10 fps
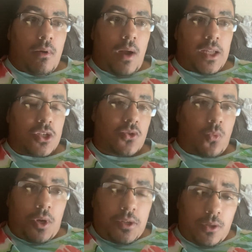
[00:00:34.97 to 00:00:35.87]
I just
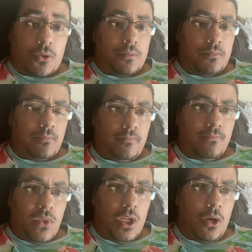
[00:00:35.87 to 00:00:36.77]
wanted to learn,
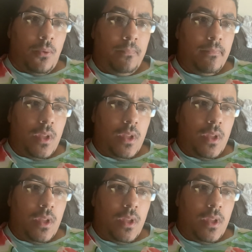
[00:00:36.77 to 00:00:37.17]
you know?